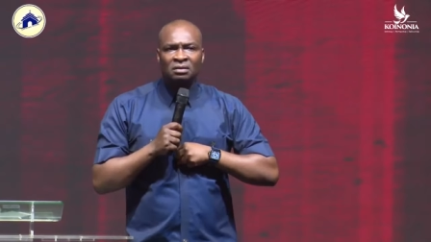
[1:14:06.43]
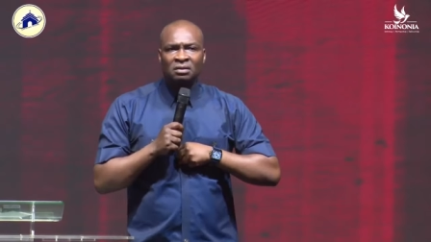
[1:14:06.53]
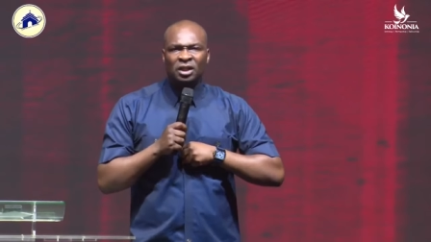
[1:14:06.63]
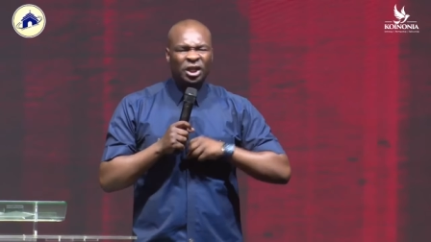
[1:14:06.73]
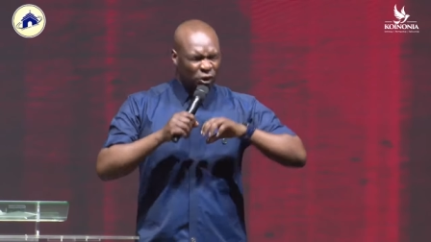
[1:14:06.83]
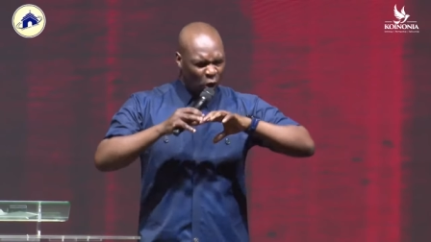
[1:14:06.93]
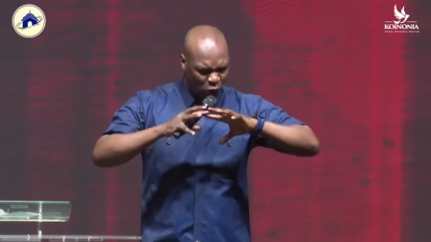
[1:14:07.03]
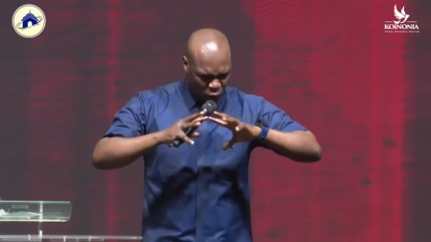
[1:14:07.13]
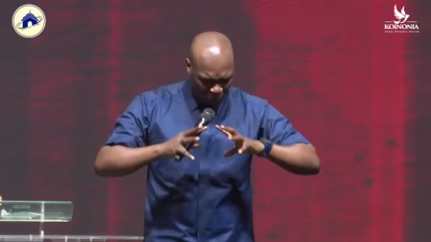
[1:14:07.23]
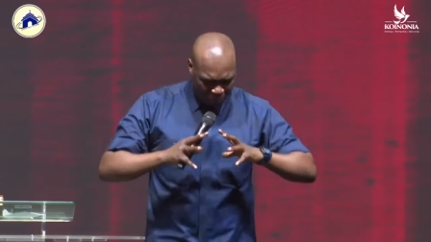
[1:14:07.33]
It
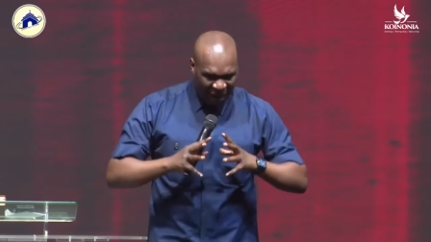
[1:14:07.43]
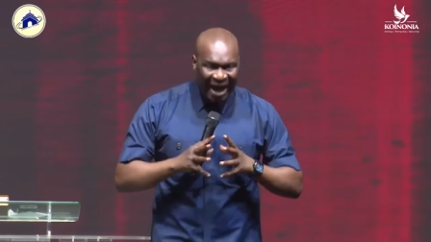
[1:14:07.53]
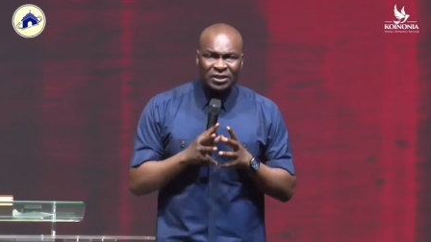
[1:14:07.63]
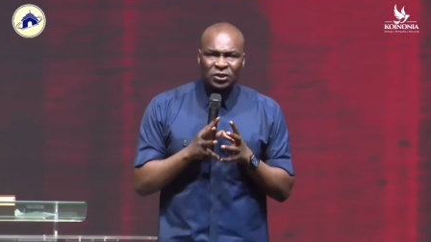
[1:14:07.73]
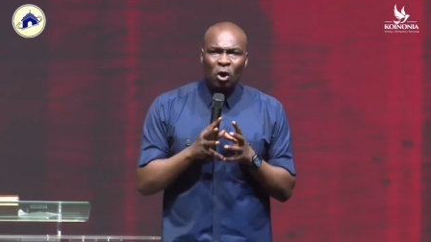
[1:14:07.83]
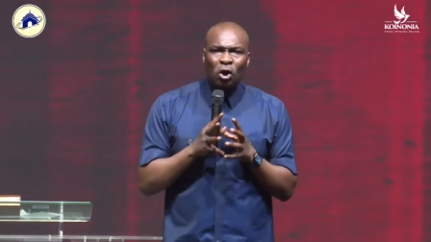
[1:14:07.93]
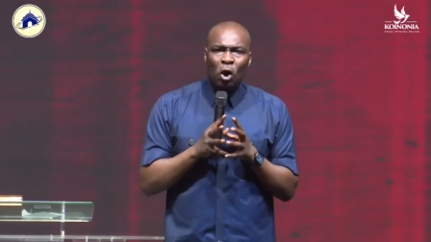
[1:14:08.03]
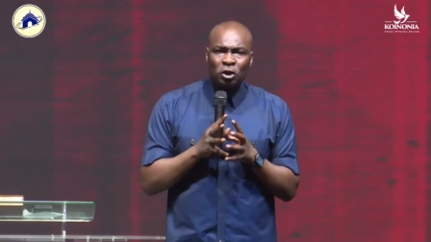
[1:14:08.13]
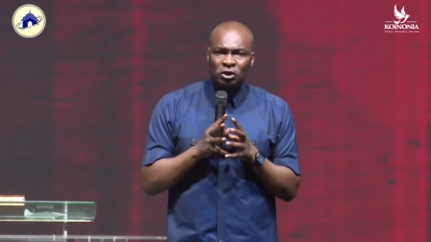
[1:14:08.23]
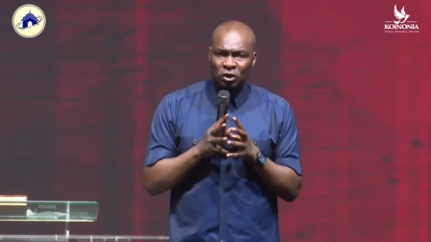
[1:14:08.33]
occupies your
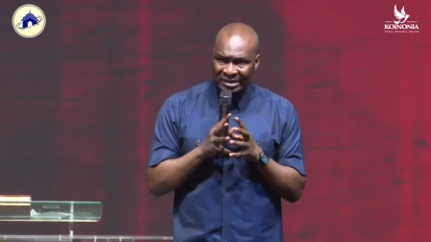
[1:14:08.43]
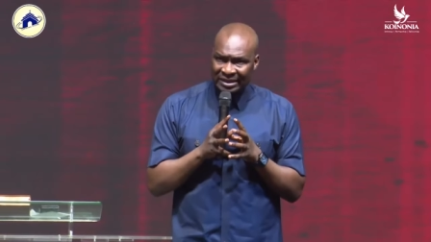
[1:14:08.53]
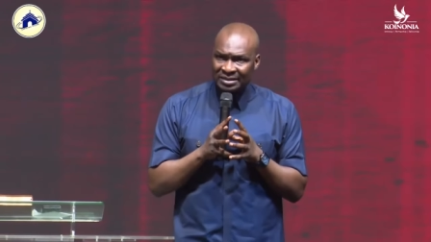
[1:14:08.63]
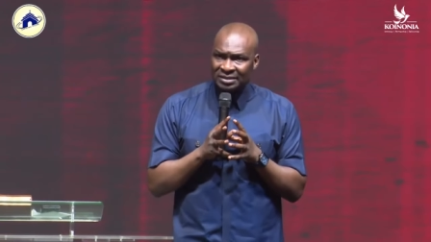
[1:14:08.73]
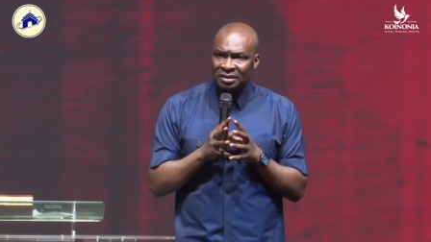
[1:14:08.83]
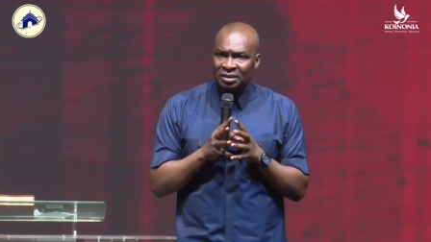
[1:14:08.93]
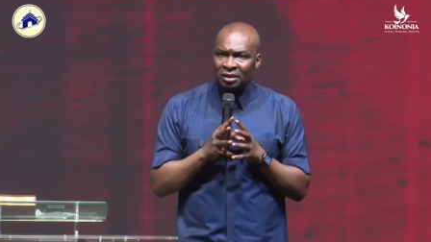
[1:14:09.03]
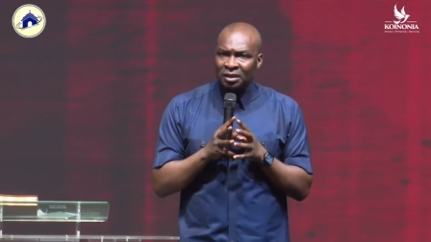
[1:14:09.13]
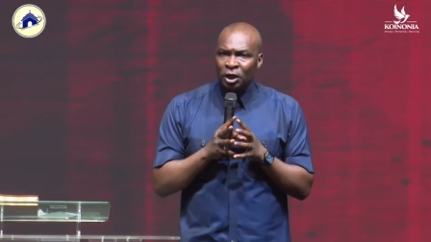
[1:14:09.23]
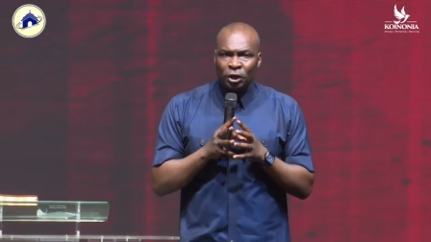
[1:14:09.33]
consciousness.
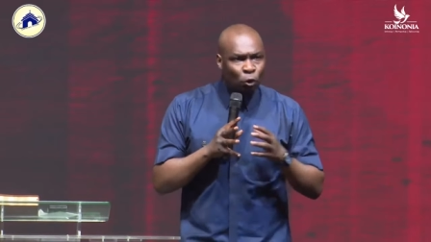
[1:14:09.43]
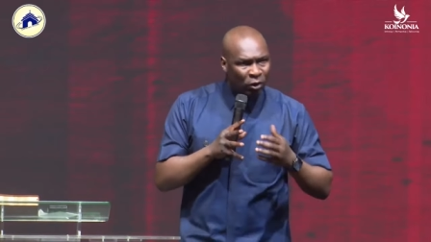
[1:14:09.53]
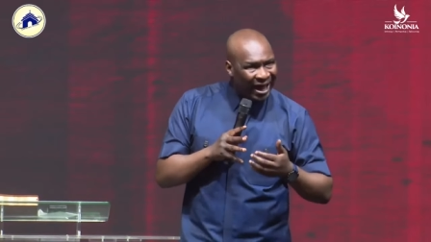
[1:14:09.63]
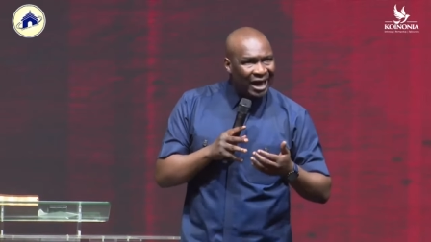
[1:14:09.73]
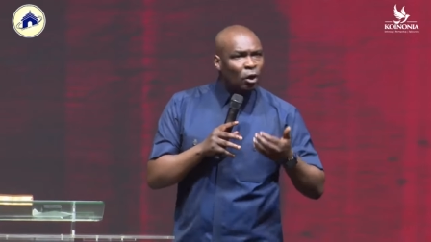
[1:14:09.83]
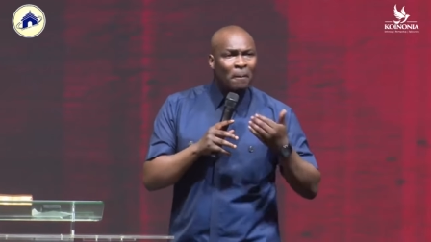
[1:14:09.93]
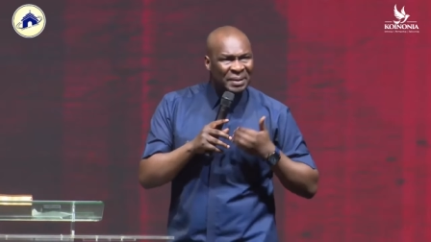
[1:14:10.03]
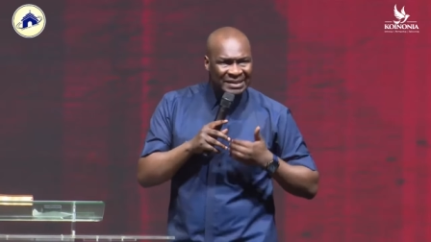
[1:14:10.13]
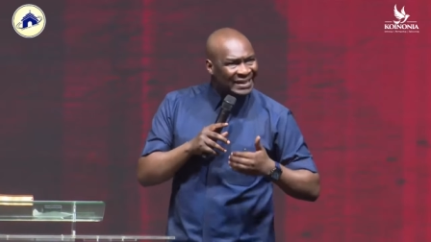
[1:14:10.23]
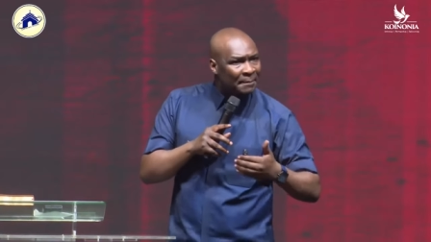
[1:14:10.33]
You cannot be
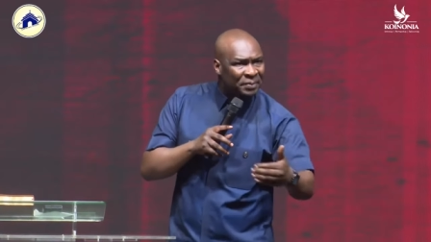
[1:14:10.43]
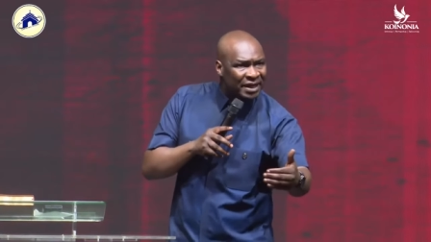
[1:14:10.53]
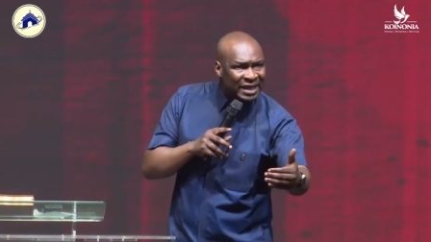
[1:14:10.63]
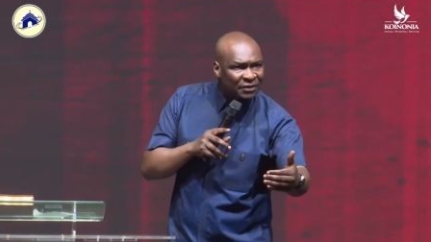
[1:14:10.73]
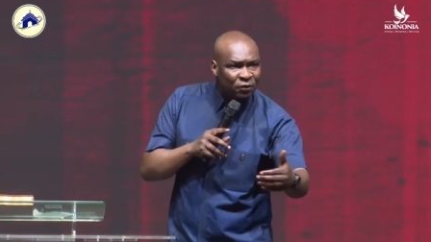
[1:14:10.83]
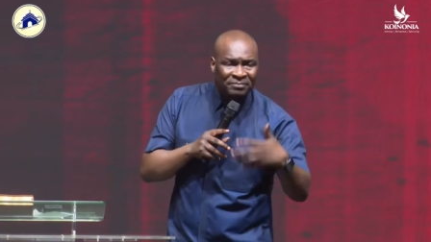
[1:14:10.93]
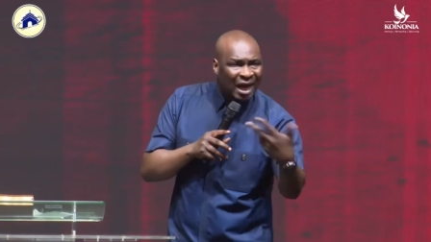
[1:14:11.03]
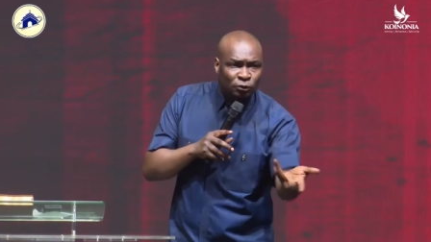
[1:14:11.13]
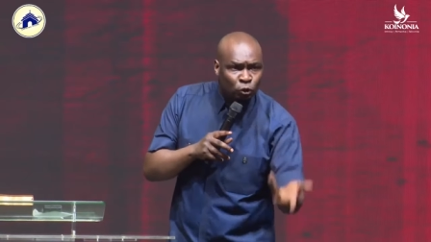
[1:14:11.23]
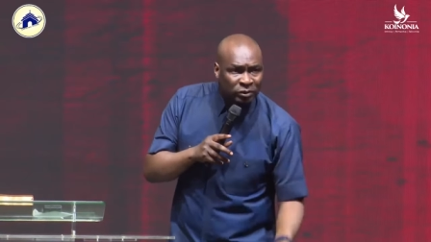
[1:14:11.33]
separated from
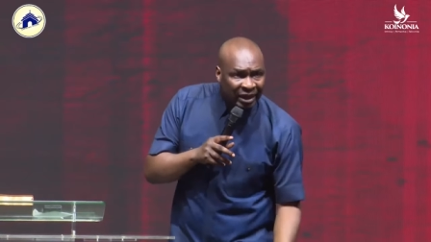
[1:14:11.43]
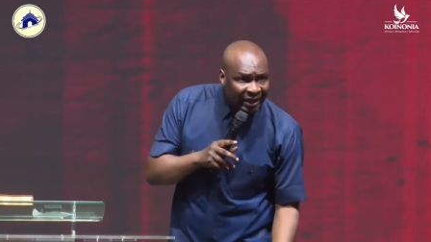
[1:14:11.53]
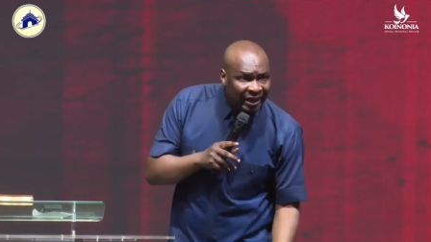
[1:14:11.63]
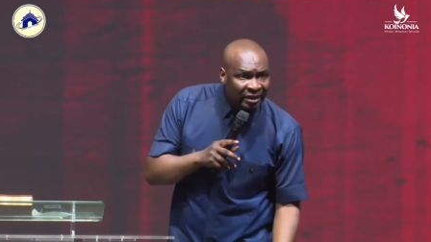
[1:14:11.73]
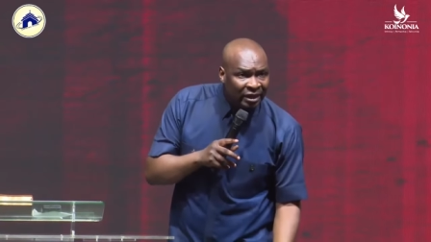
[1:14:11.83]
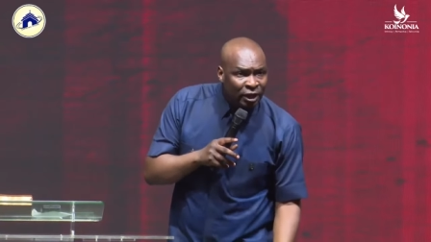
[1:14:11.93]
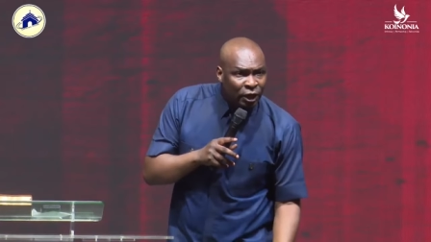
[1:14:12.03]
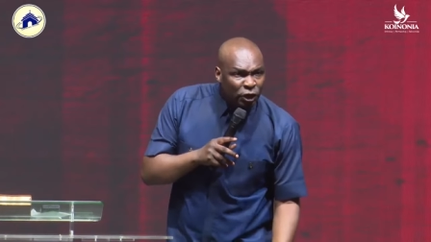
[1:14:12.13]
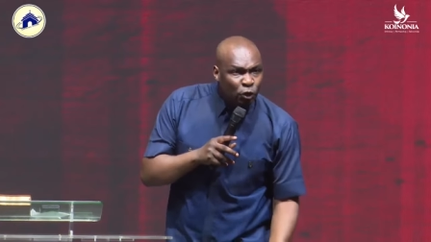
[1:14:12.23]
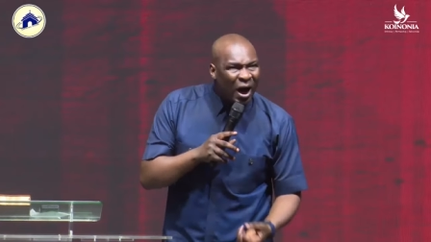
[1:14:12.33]
that truth again.
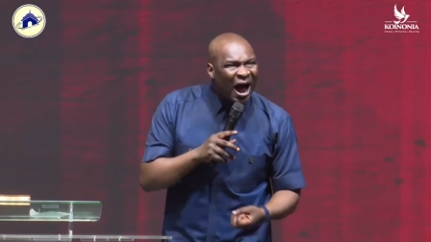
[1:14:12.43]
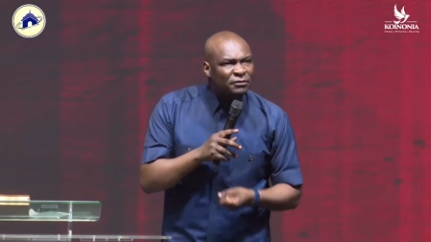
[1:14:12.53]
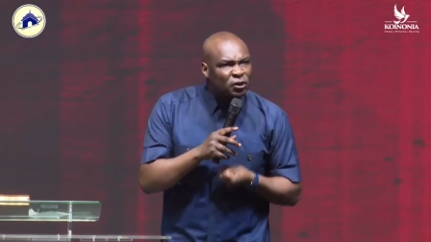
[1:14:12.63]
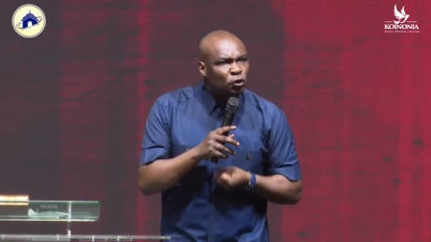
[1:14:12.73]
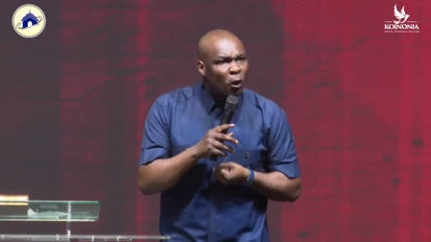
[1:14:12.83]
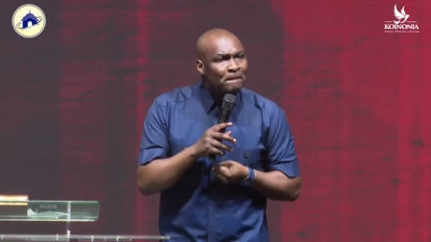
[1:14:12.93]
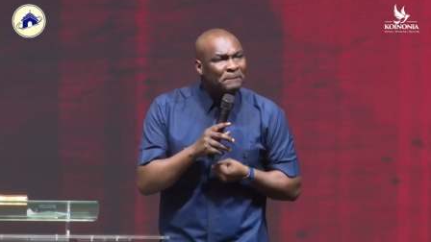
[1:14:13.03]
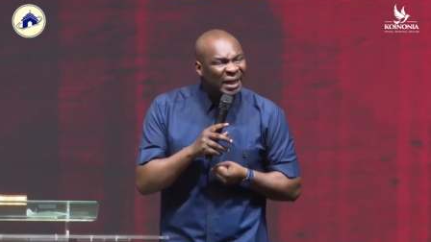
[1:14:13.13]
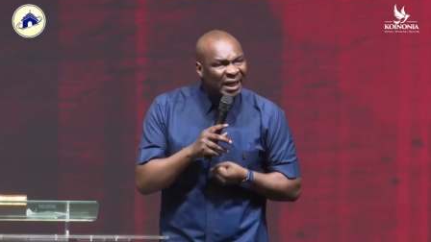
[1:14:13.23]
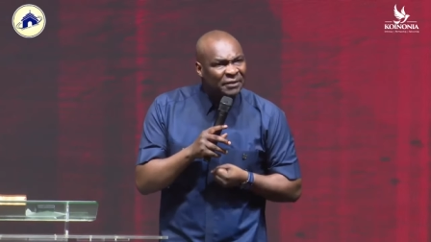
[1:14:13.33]
You have so
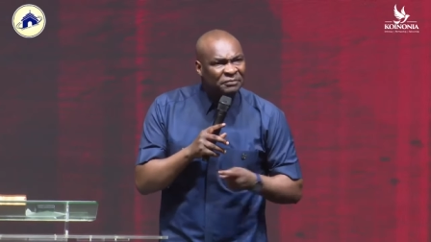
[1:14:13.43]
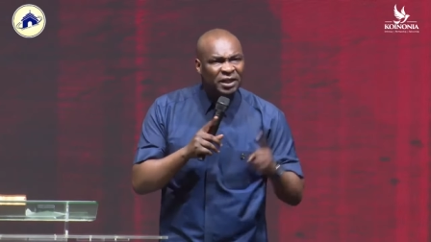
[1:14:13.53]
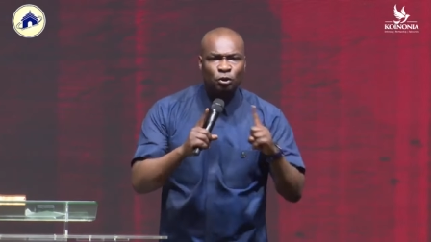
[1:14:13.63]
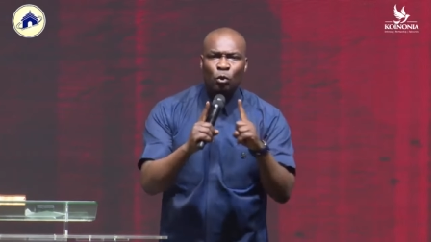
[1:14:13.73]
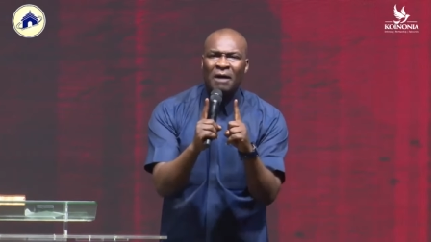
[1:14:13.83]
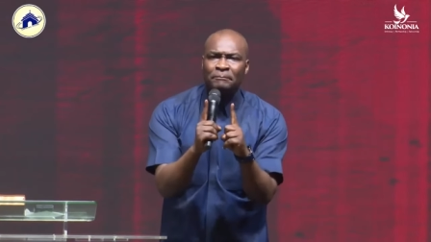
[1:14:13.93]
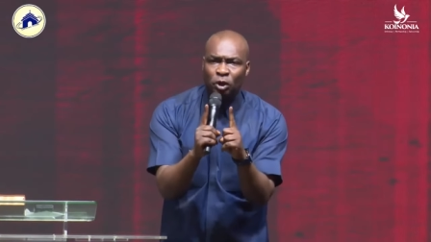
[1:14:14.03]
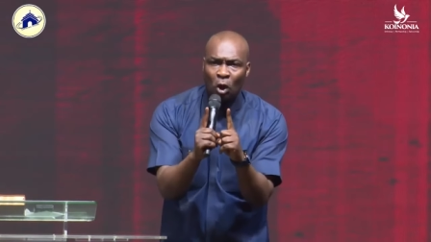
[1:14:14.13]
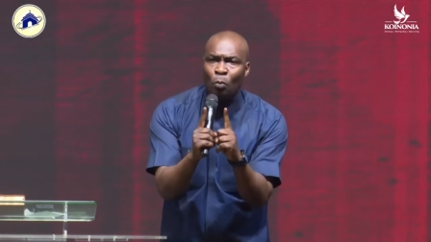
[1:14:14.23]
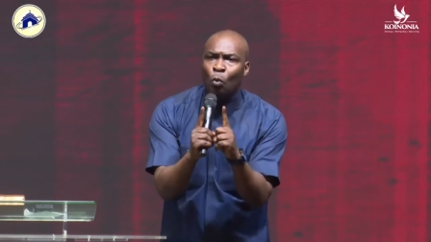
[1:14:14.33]
believed it, you have
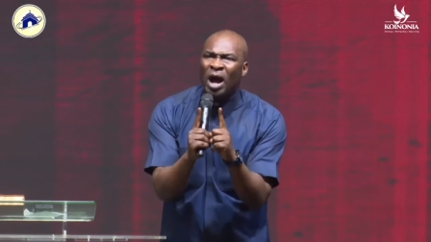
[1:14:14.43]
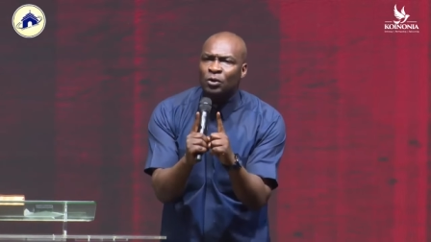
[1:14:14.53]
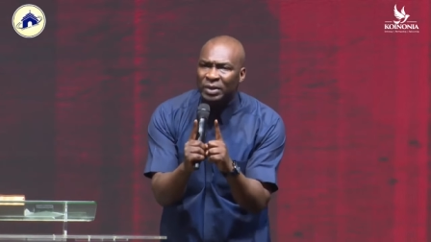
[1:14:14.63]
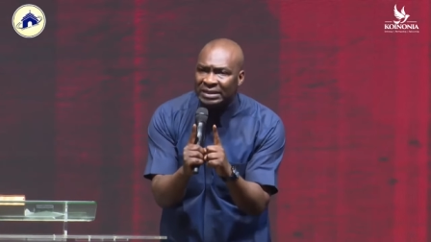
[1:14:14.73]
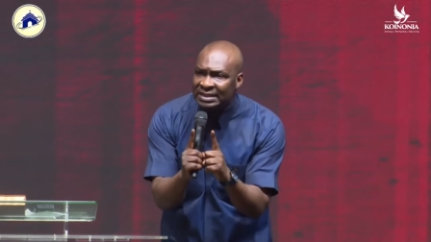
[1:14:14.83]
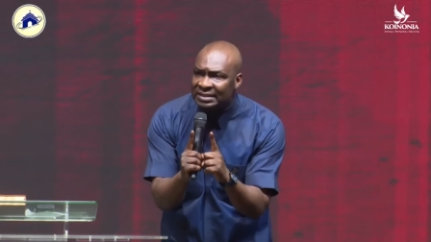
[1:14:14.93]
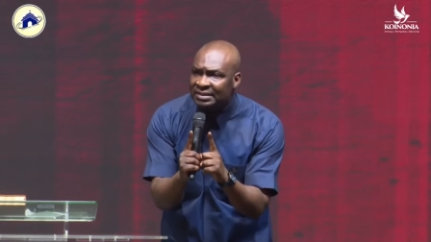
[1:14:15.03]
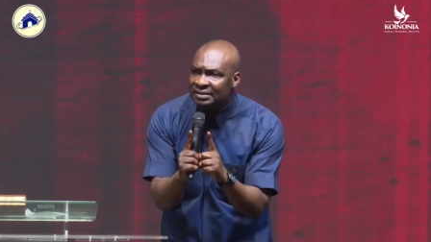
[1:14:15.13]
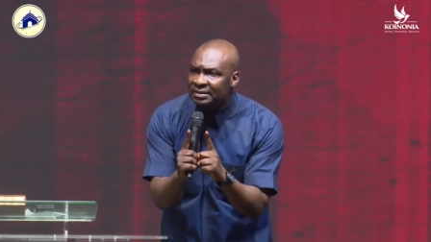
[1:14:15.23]
become one with it.